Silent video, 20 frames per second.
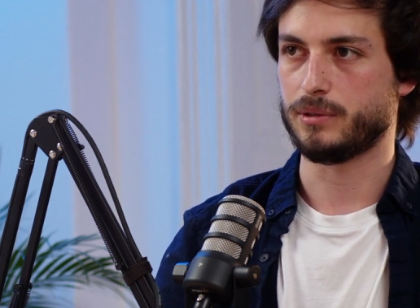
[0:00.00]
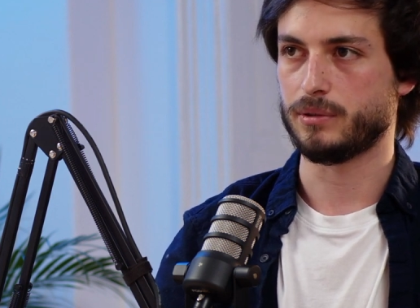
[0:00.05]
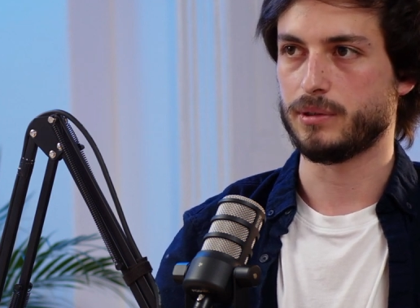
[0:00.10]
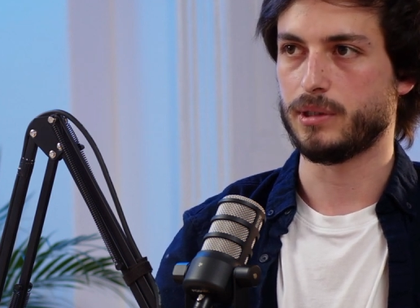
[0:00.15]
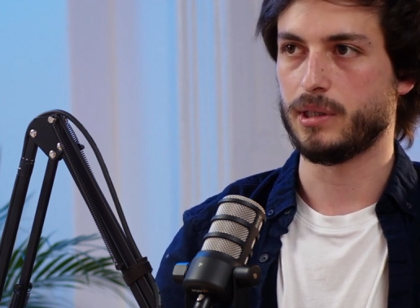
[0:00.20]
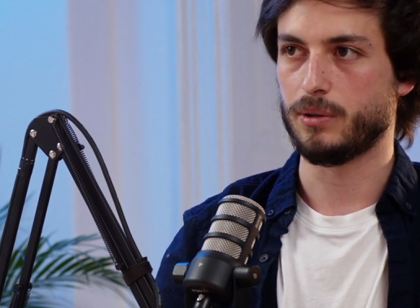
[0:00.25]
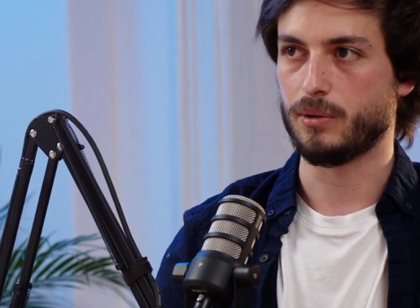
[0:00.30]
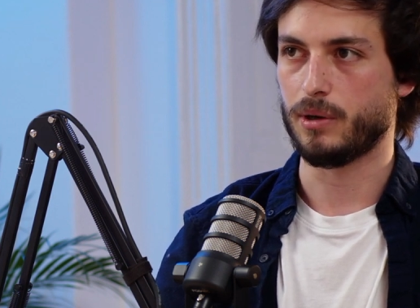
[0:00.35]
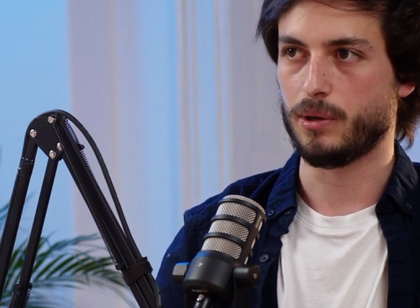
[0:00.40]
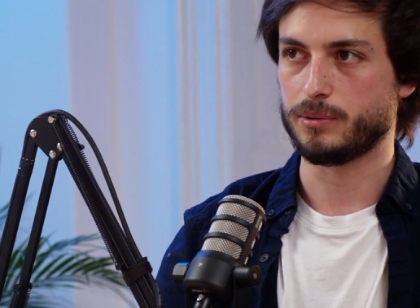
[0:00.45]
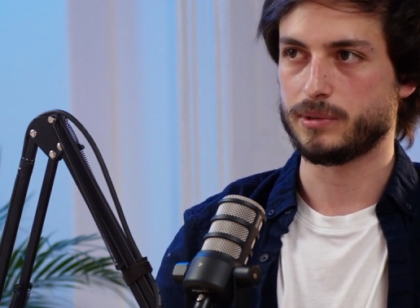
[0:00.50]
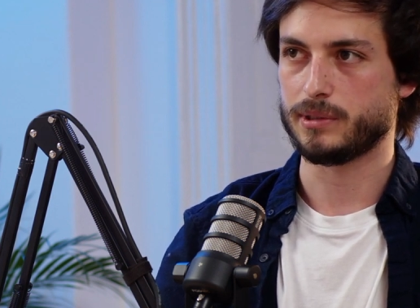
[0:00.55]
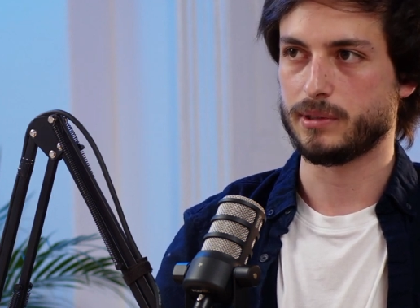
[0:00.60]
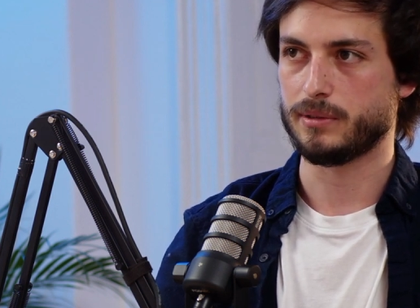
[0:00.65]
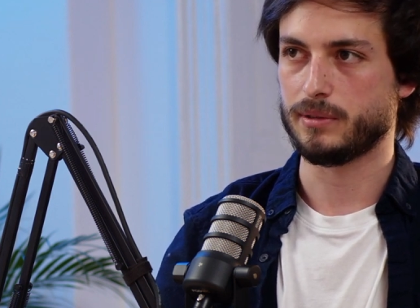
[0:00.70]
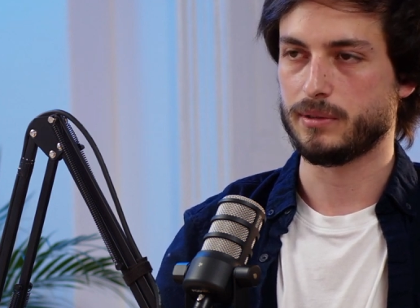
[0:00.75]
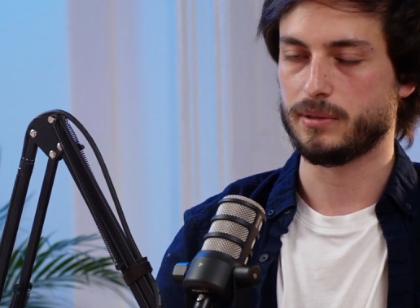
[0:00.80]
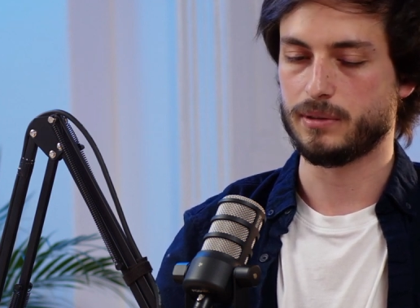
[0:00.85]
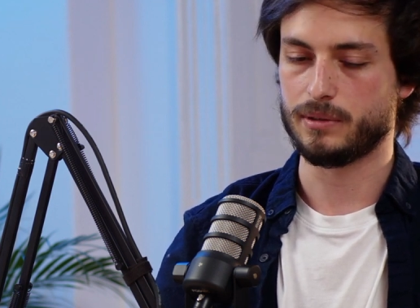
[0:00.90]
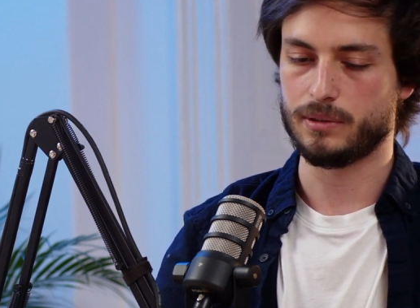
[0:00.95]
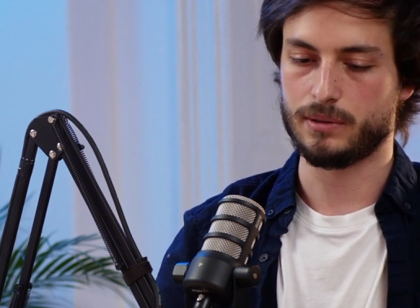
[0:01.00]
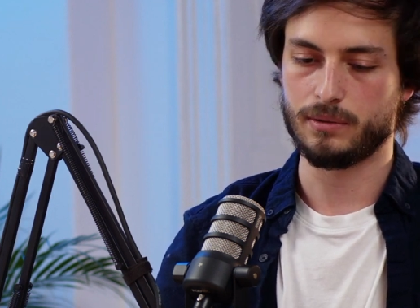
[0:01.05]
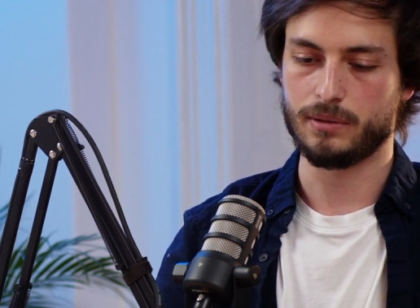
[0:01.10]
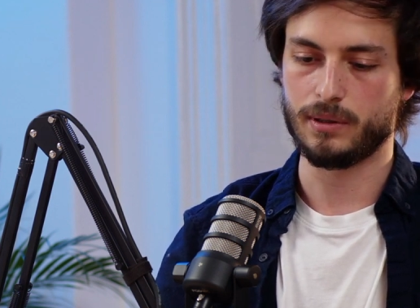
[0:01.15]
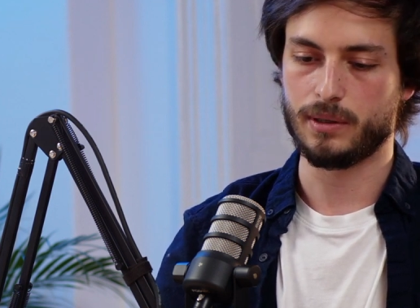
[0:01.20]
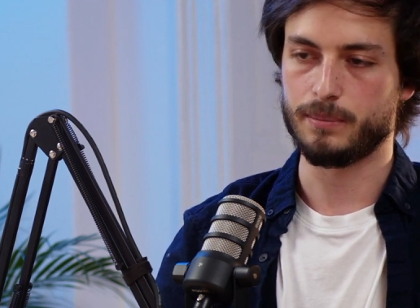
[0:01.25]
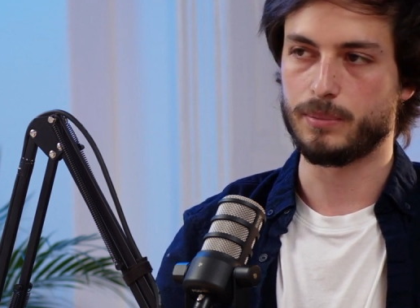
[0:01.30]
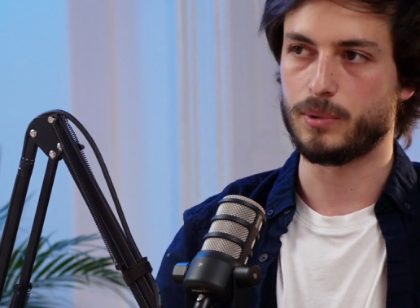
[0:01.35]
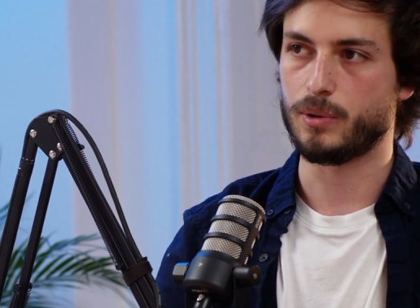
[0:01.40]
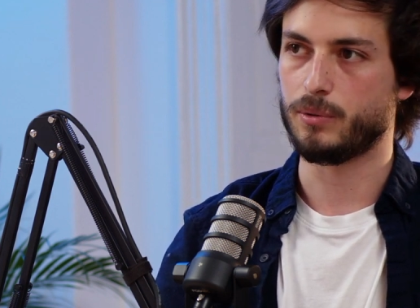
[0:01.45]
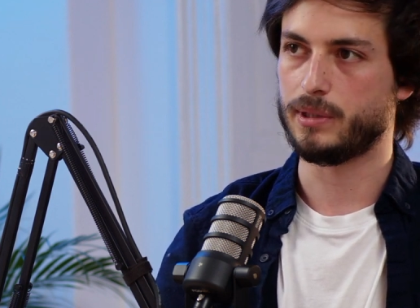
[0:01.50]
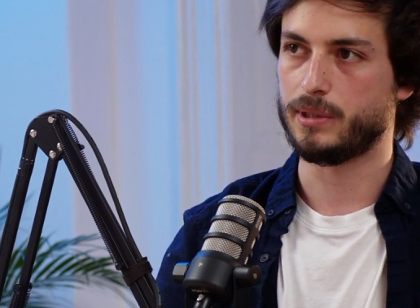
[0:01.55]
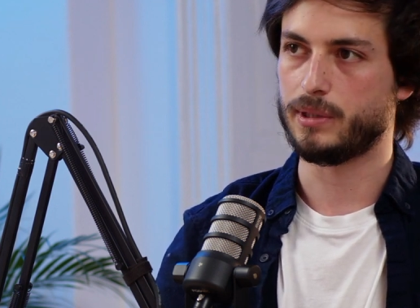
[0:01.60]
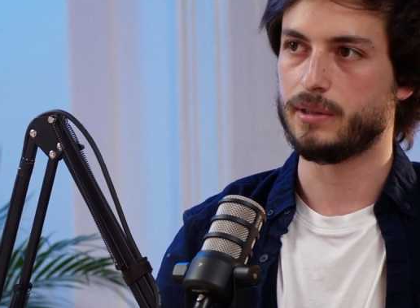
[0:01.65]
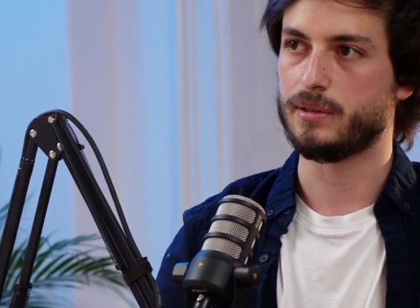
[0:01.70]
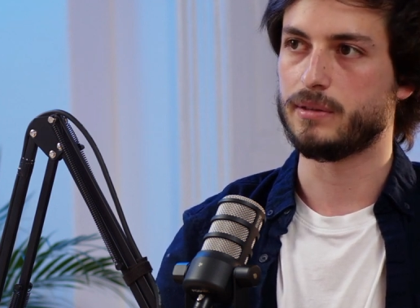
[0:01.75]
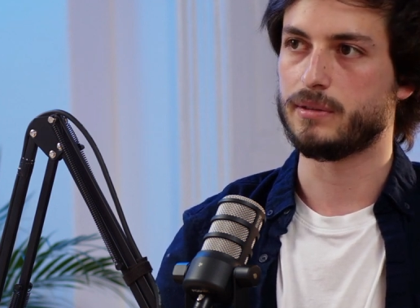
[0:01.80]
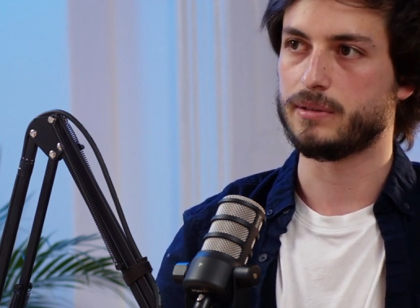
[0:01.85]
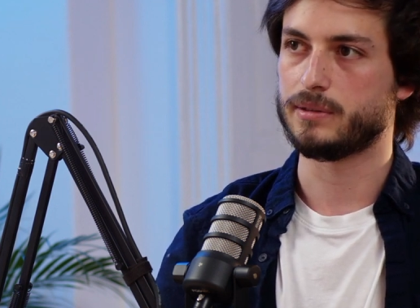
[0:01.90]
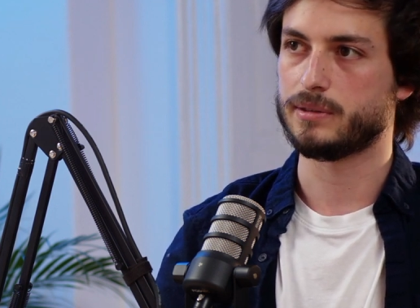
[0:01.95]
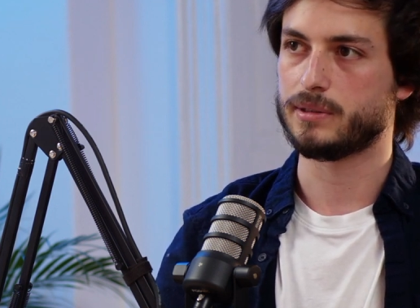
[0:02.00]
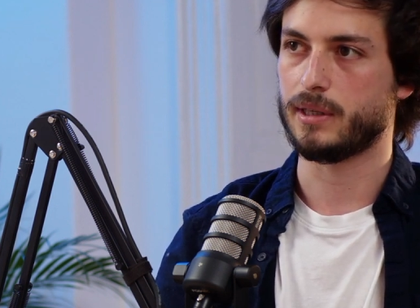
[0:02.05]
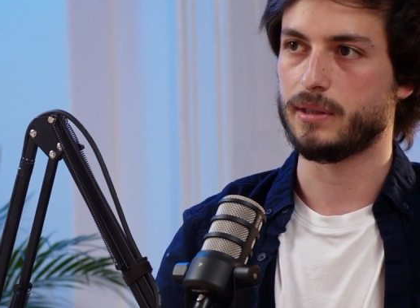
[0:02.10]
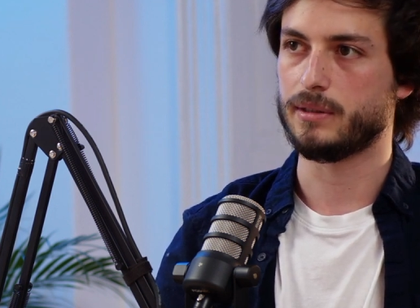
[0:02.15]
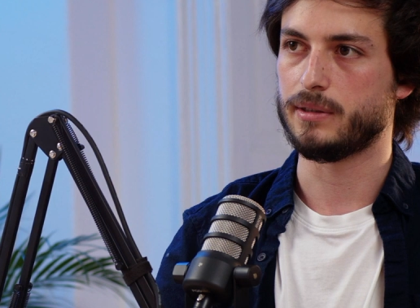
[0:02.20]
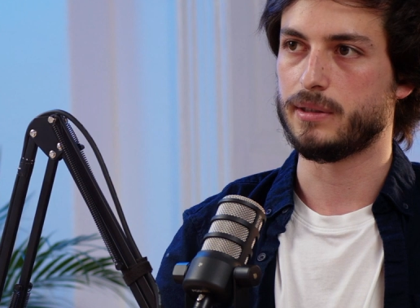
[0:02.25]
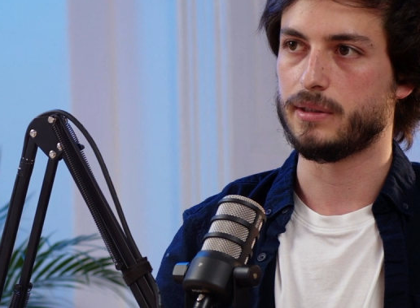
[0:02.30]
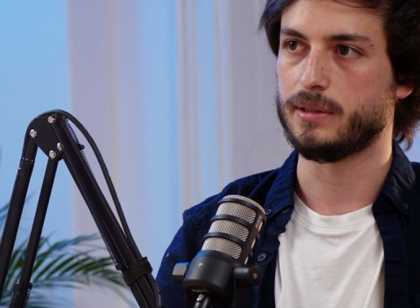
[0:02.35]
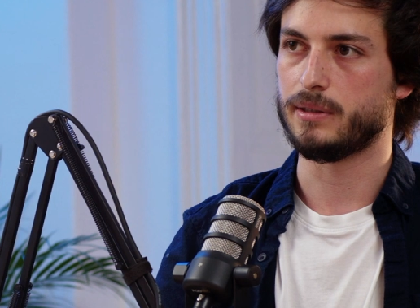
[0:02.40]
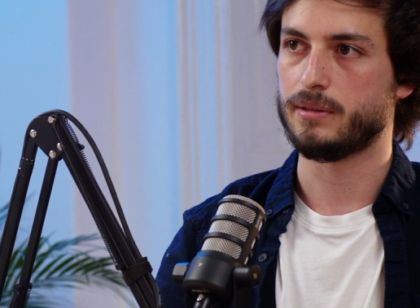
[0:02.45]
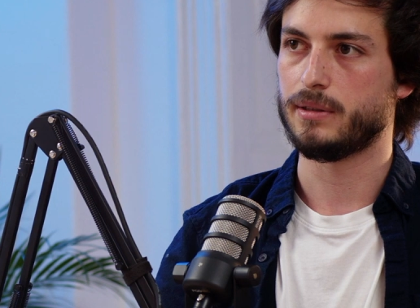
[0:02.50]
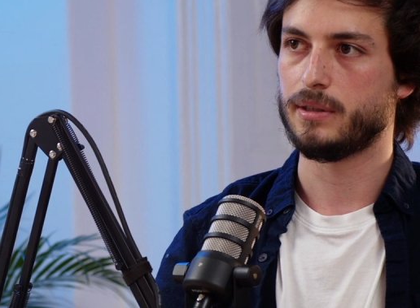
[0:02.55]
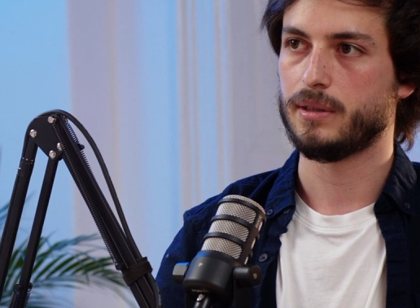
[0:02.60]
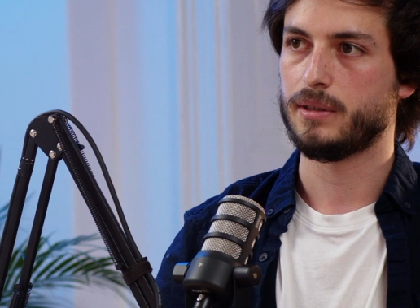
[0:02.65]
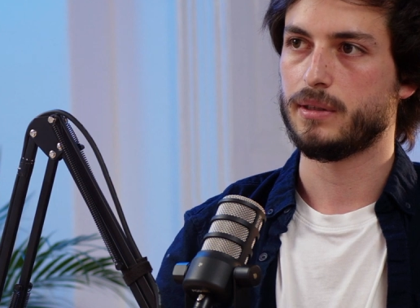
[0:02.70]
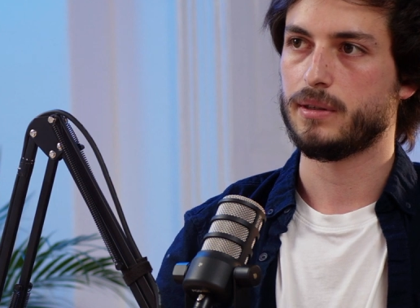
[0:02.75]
to go out abroad and study,